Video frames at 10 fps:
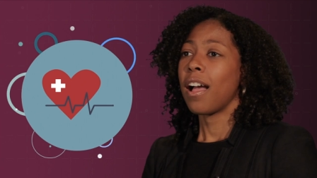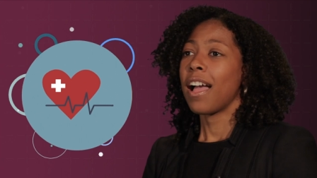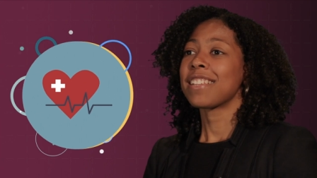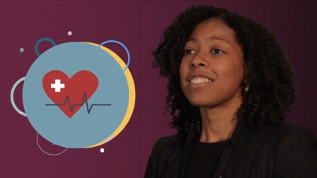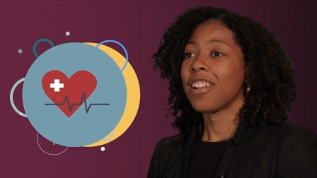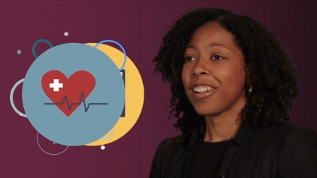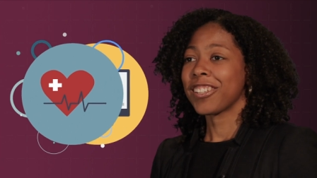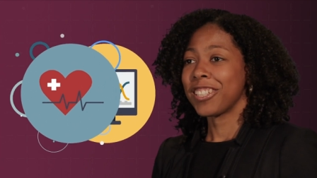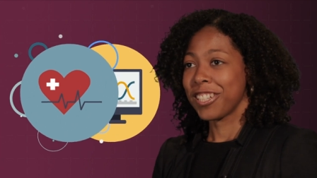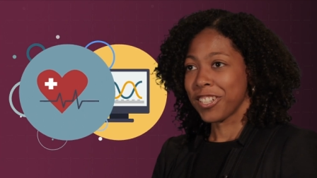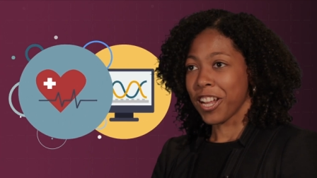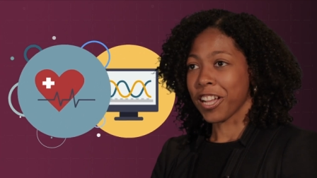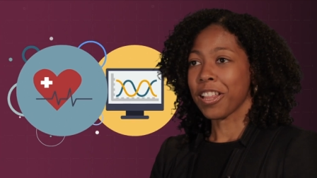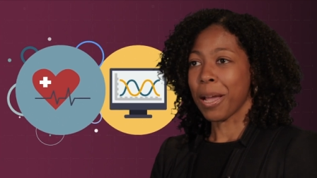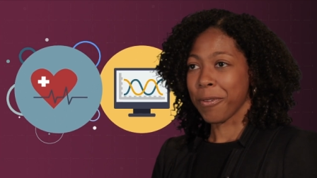As a non-clinician, I
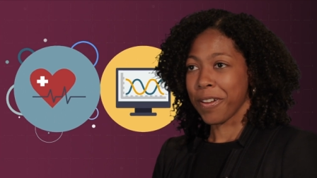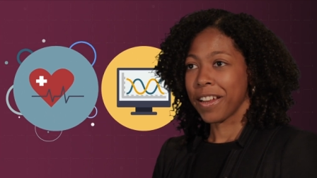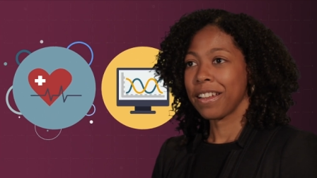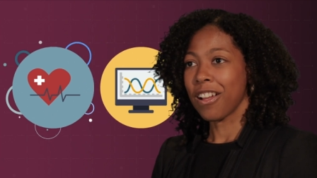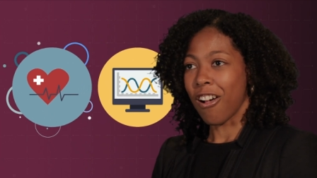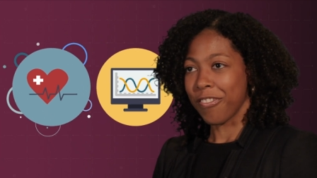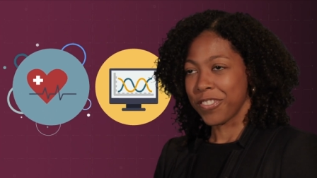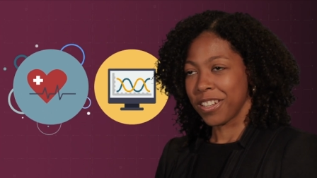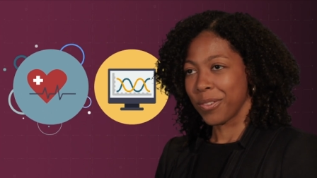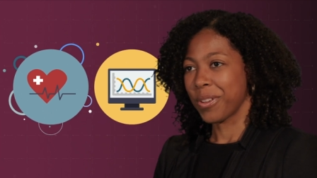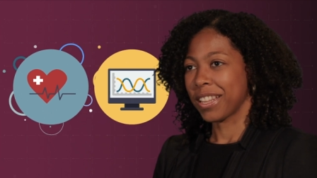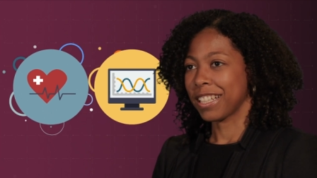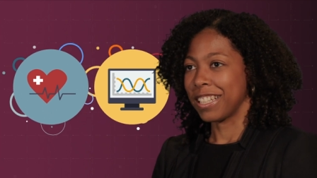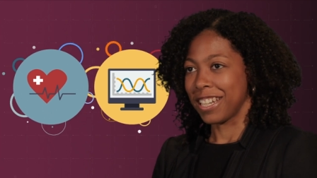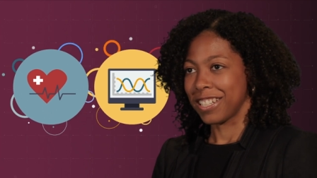collaborate often with
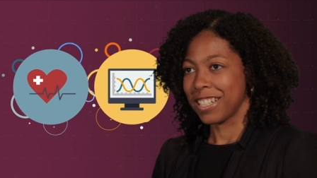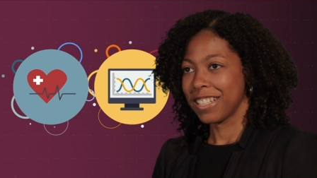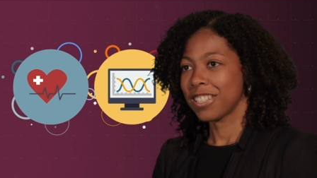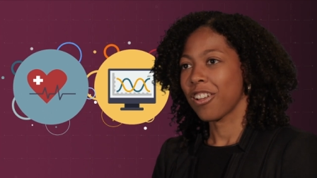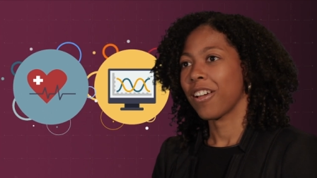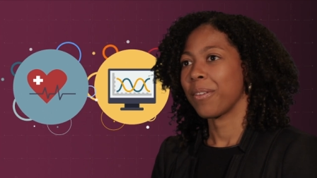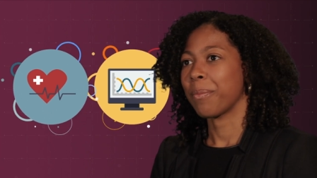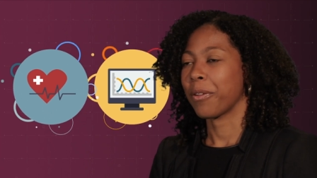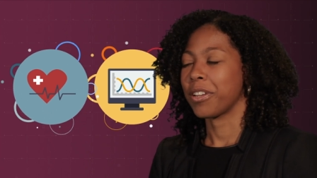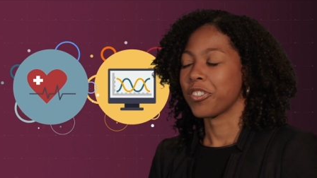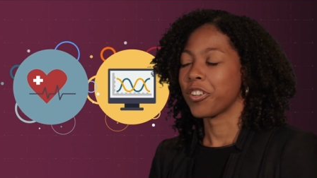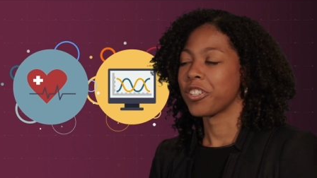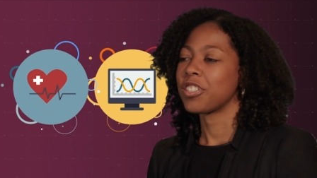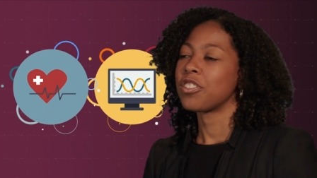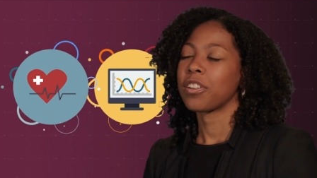clinicians on my
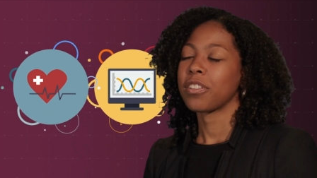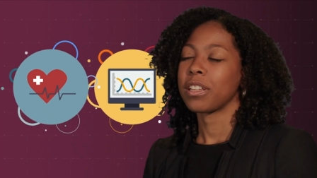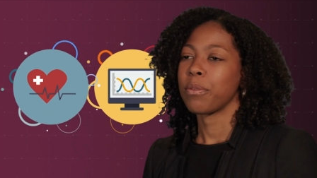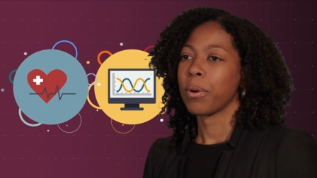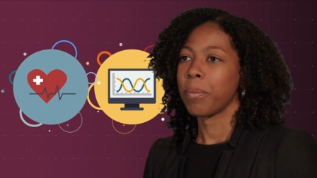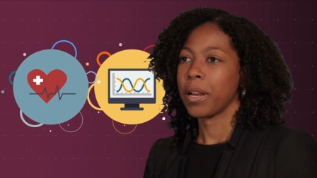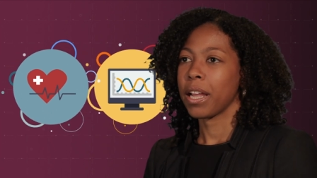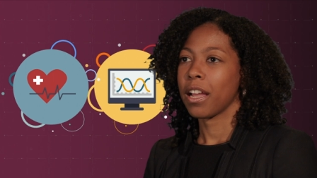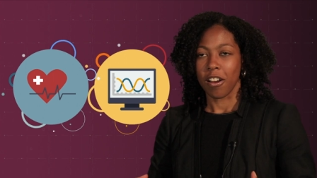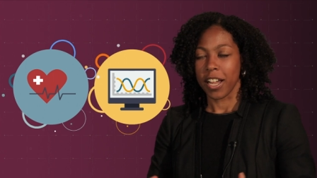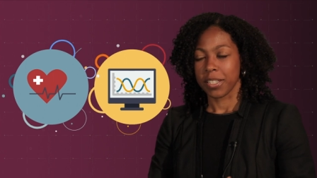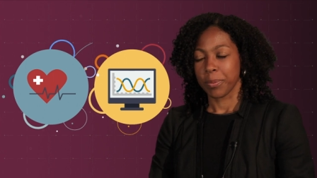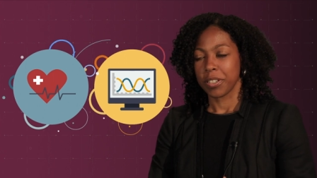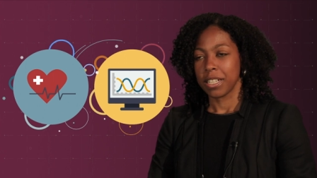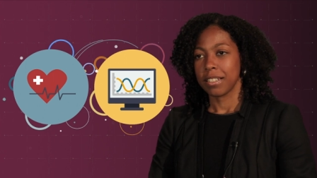research. Generally, we're bringing our
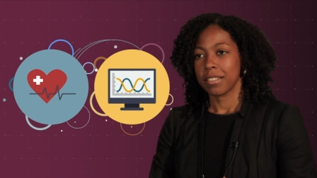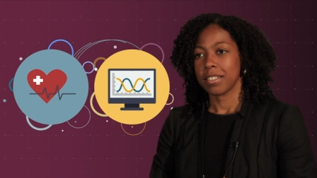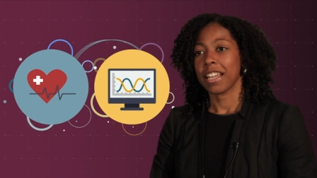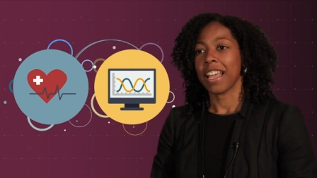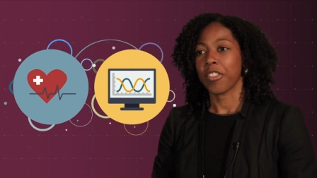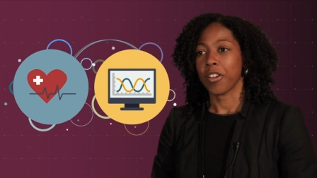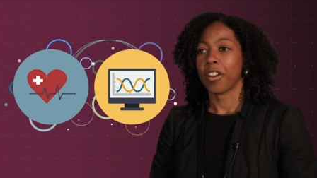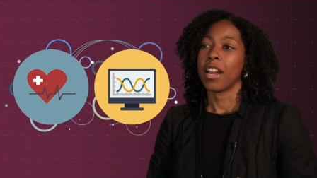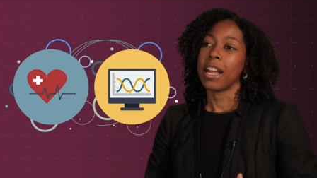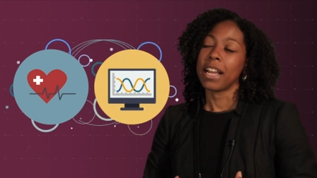expertise together.